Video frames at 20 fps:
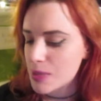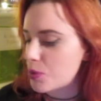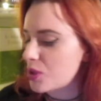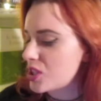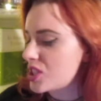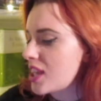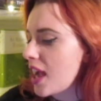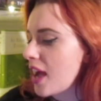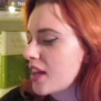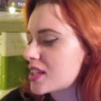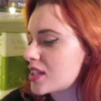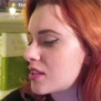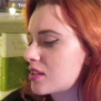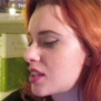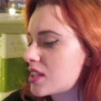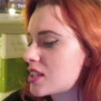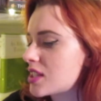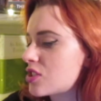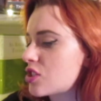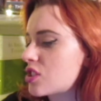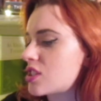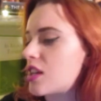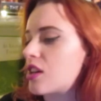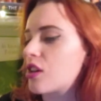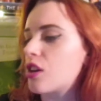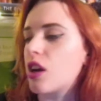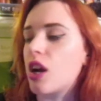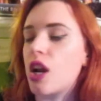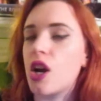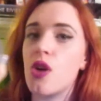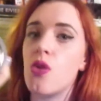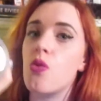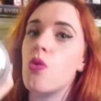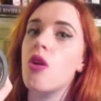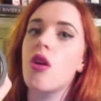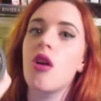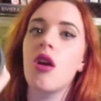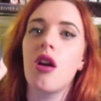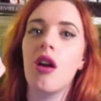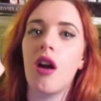But yeah, so this is just their Glow
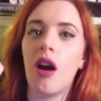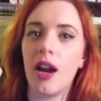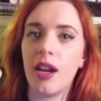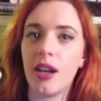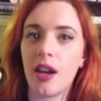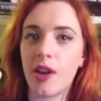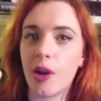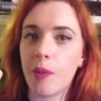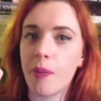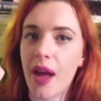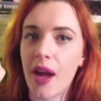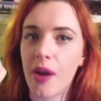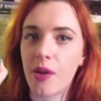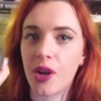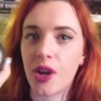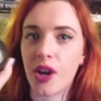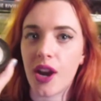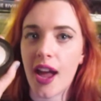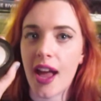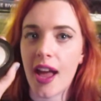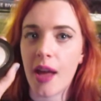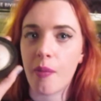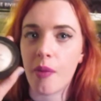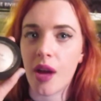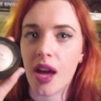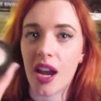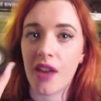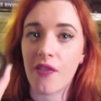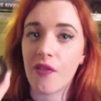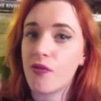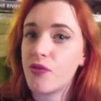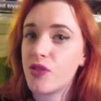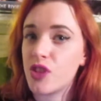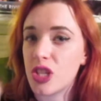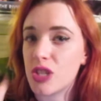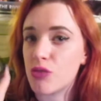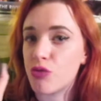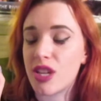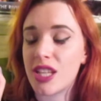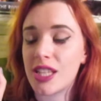Highlighter Powder. Um, and I've
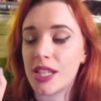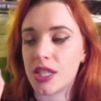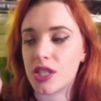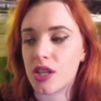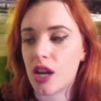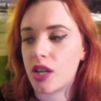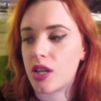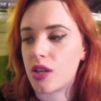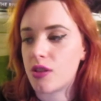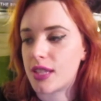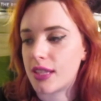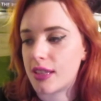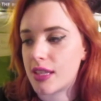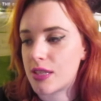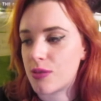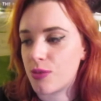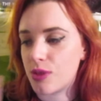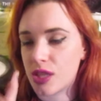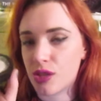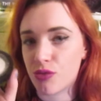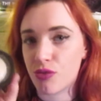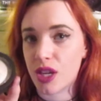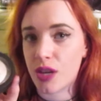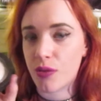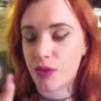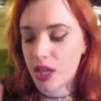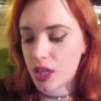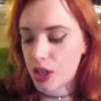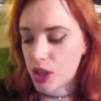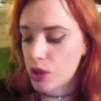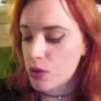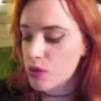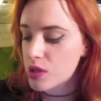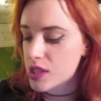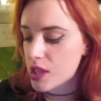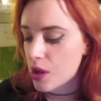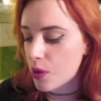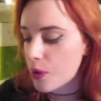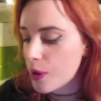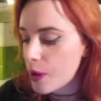just recently started using this one. It's really, really new.
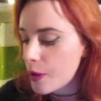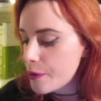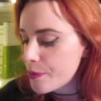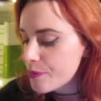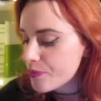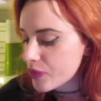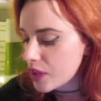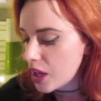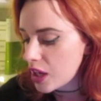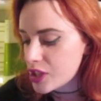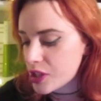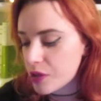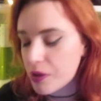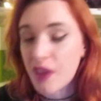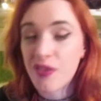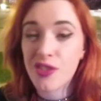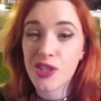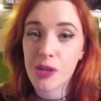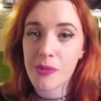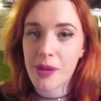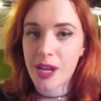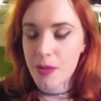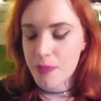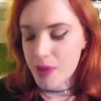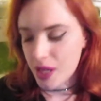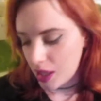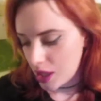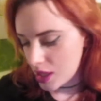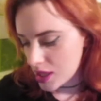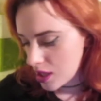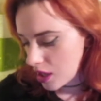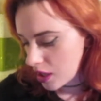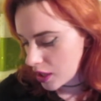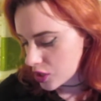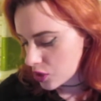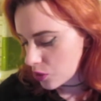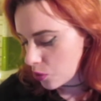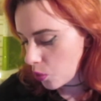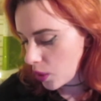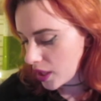So I don't have too many opinions on
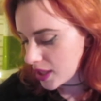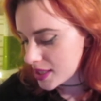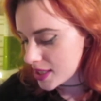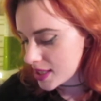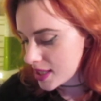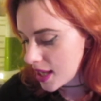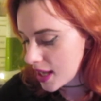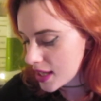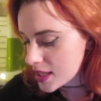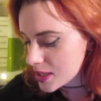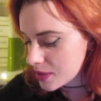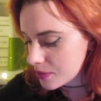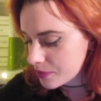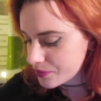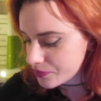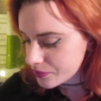it quite yet.